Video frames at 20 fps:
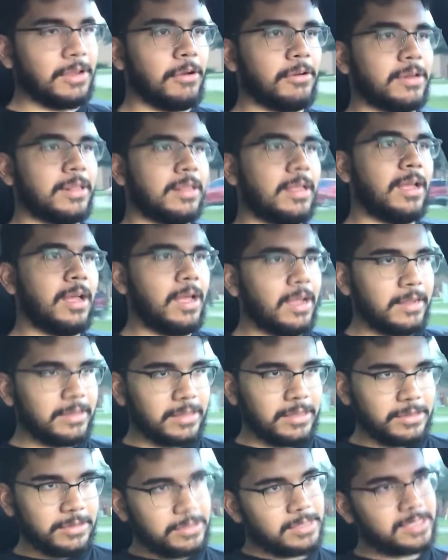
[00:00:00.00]
going along,
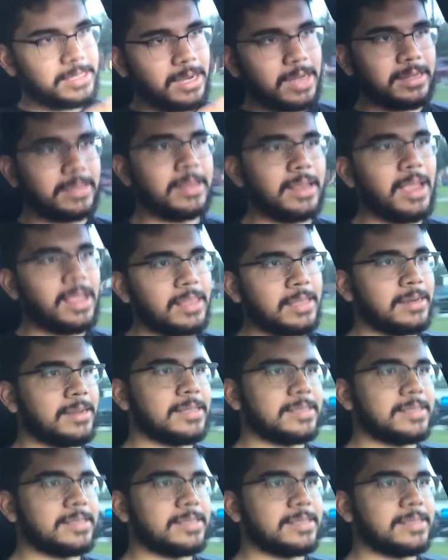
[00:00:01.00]
and then you decide to nail it.